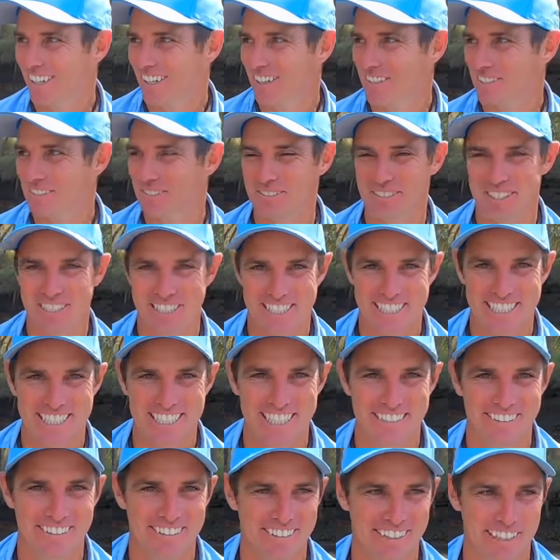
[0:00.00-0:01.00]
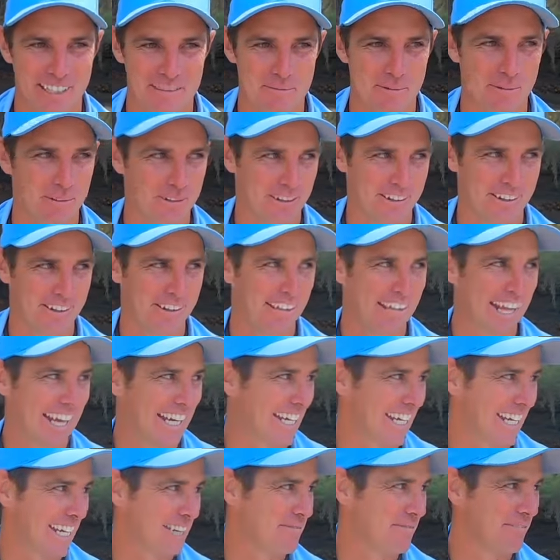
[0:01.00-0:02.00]
was fishing here early morning and they
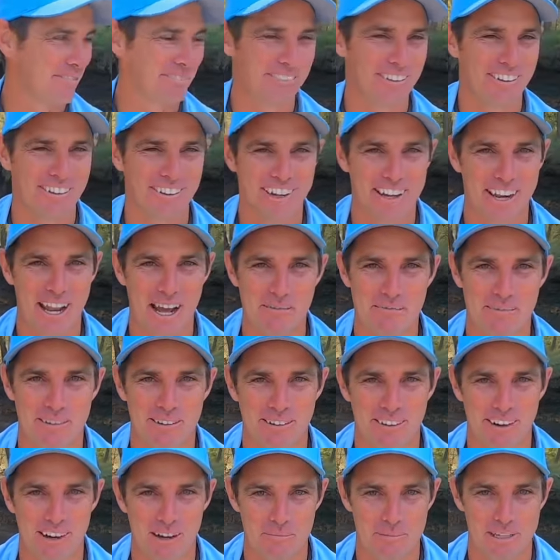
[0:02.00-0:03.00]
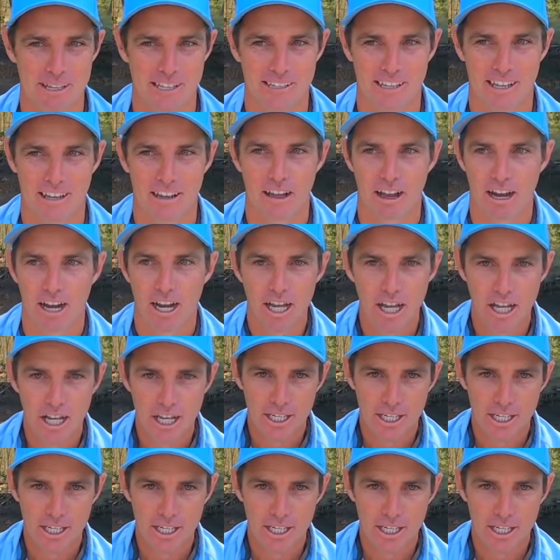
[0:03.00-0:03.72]
came flying up behind me and they're like,